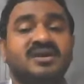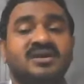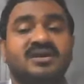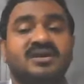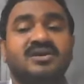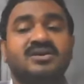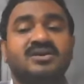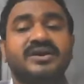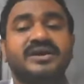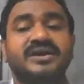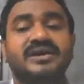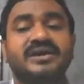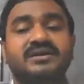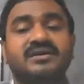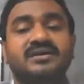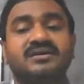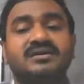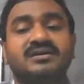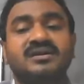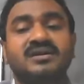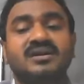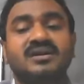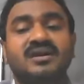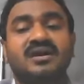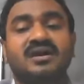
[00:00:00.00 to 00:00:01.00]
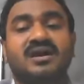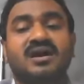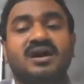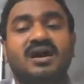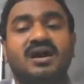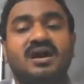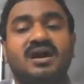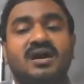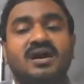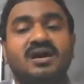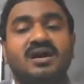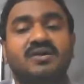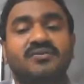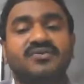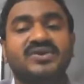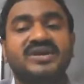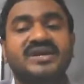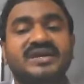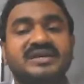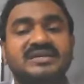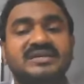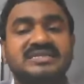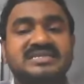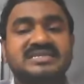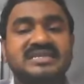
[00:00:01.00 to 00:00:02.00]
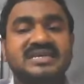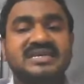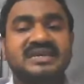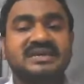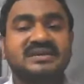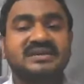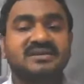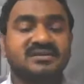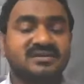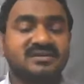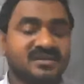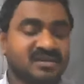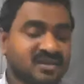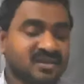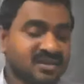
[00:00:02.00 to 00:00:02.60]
Okay, we can say